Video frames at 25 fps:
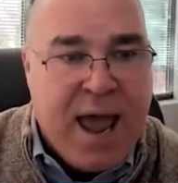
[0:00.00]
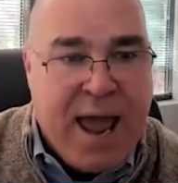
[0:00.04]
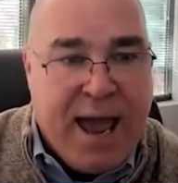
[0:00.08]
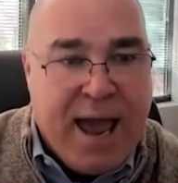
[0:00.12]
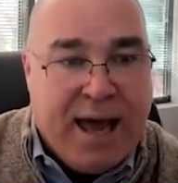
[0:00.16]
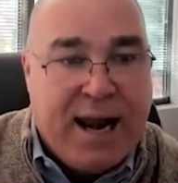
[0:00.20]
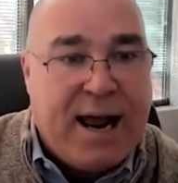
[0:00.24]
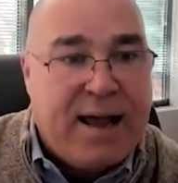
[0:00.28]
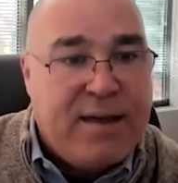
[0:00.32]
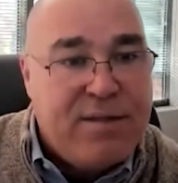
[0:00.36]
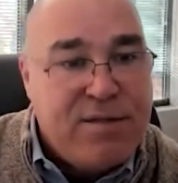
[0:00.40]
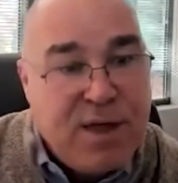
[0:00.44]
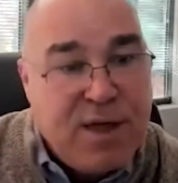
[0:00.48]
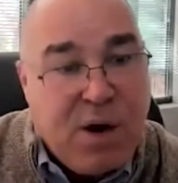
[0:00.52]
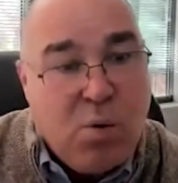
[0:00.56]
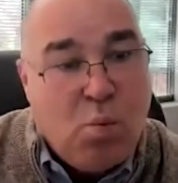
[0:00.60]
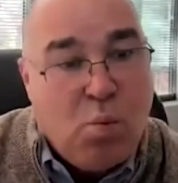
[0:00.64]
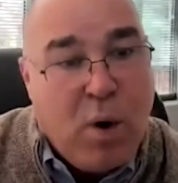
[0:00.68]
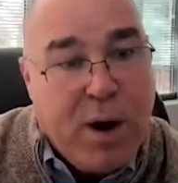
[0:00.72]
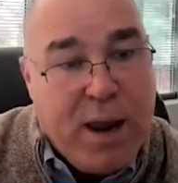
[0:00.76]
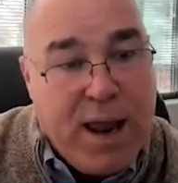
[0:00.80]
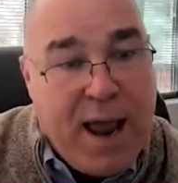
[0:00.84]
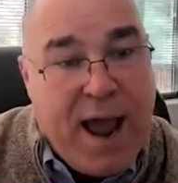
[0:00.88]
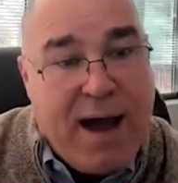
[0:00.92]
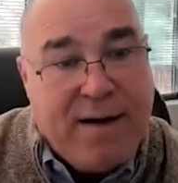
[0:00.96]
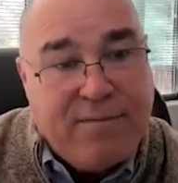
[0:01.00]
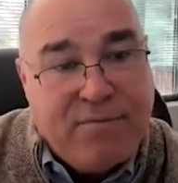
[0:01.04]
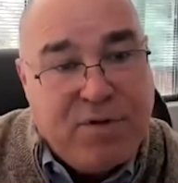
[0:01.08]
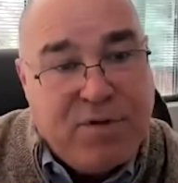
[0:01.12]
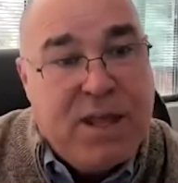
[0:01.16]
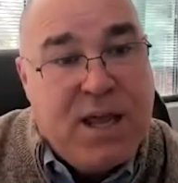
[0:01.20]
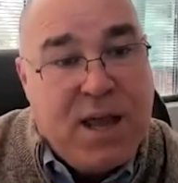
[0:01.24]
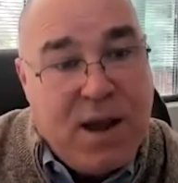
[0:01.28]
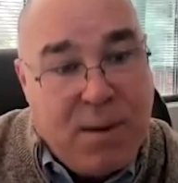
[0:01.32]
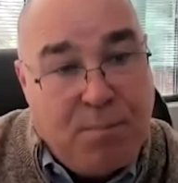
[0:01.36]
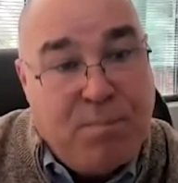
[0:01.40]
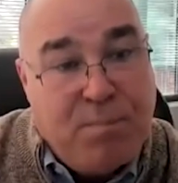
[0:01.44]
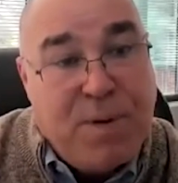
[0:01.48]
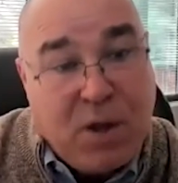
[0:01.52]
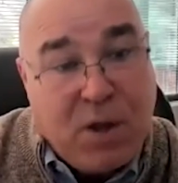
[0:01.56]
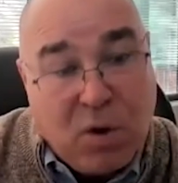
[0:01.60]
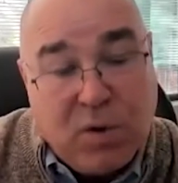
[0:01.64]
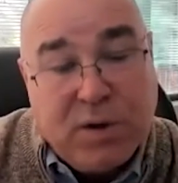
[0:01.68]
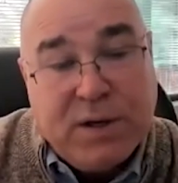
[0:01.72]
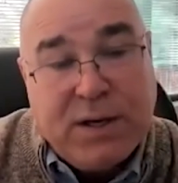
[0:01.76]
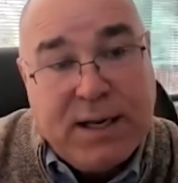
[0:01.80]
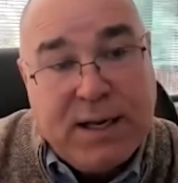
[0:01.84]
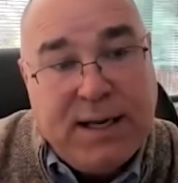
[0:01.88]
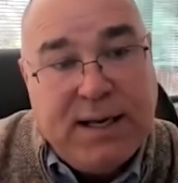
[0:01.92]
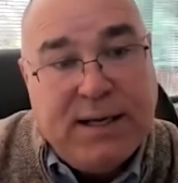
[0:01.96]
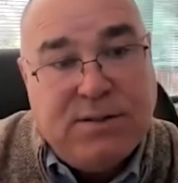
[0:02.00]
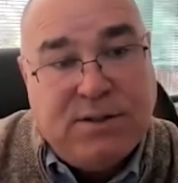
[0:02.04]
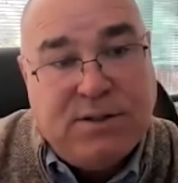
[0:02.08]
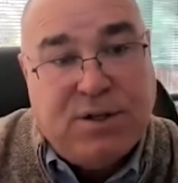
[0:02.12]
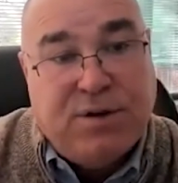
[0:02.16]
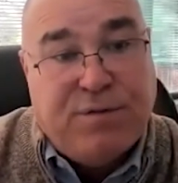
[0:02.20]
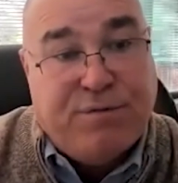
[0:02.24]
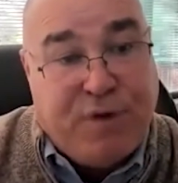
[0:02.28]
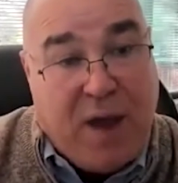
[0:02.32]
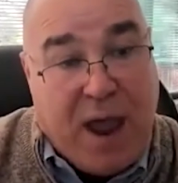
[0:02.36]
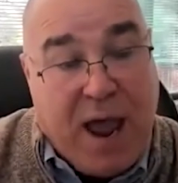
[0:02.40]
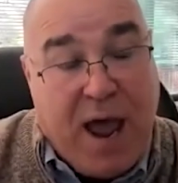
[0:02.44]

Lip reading: And I think we have the ability to